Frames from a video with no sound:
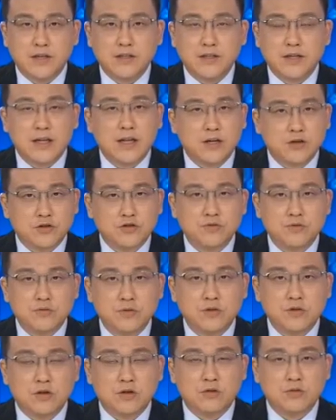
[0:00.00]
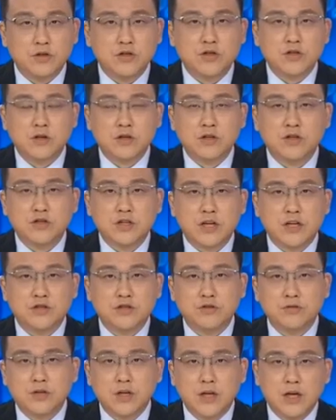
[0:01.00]
The election was originally
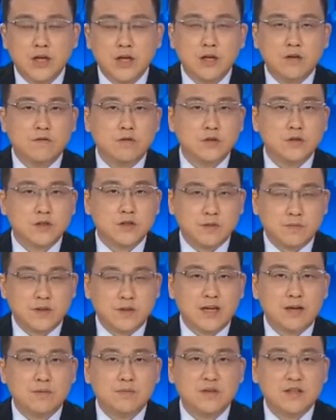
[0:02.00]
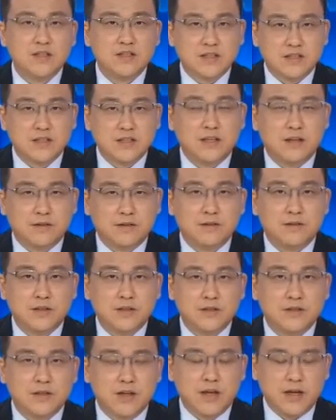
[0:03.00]
scheduled for September the 6th
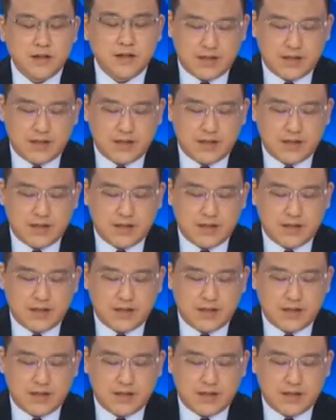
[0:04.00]
this year.